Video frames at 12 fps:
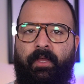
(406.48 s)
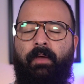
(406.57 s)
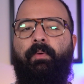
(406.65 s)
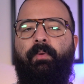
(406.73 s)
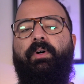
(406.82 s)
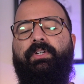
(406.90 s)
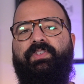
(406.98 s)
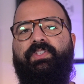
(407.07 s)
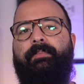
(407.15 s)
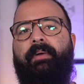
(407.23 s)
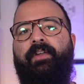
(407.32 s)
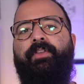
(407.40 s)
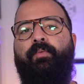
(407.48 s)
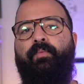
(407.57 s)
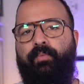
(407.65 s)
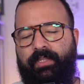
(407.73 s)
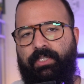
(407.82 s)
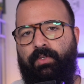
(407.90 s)
But what are some other
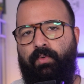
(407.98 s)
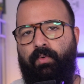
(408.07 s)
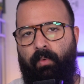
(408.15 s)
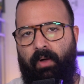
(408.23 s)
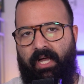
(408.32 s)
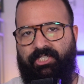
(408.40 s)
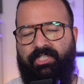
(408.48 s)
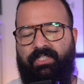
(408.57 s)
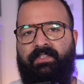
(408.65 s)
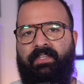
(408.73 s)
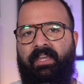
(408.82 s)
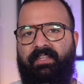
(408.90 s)
really cool watches